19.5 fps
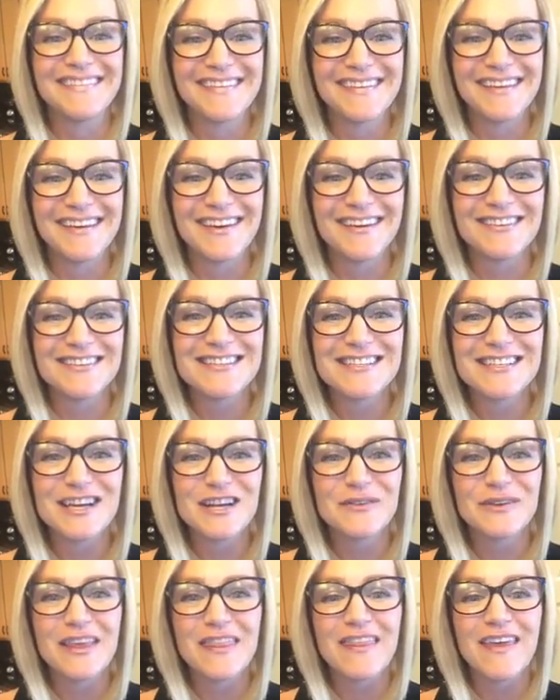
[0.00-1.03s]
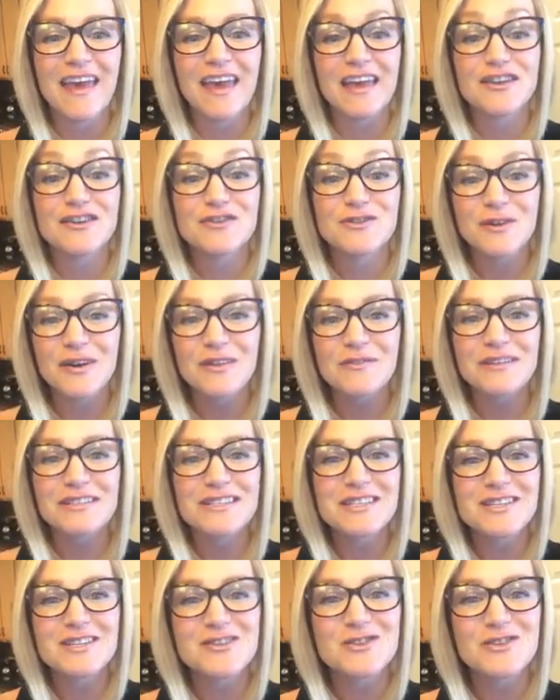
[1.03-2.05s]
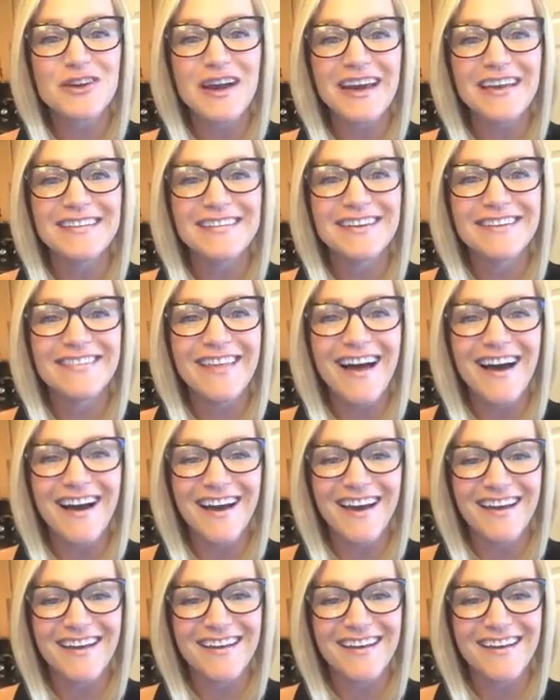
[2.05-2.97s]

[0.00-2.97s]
Curious to hear what you think. And enjoy the rest of your shred. Good luck.